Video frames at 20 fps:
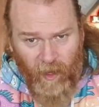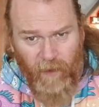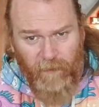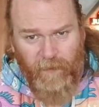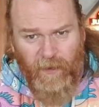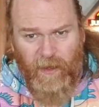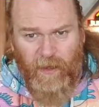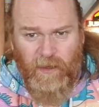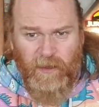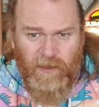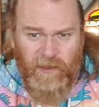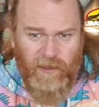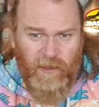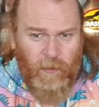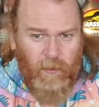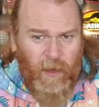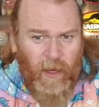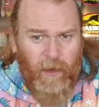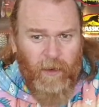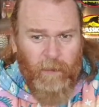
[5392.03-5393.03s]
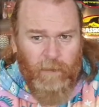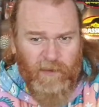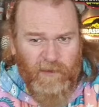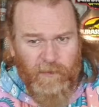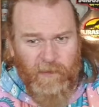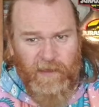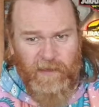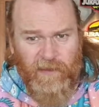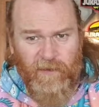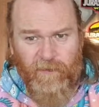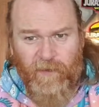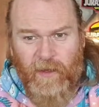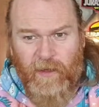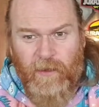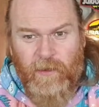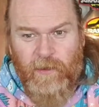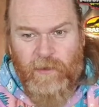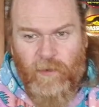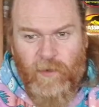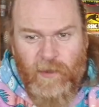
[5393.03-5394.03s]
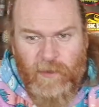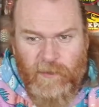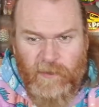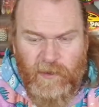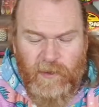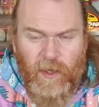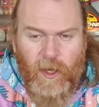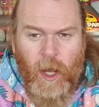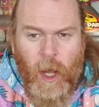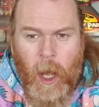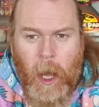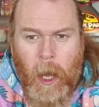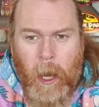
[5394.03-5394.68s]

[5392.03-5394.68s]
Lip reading: I think you can still get them Space Invaders crisps.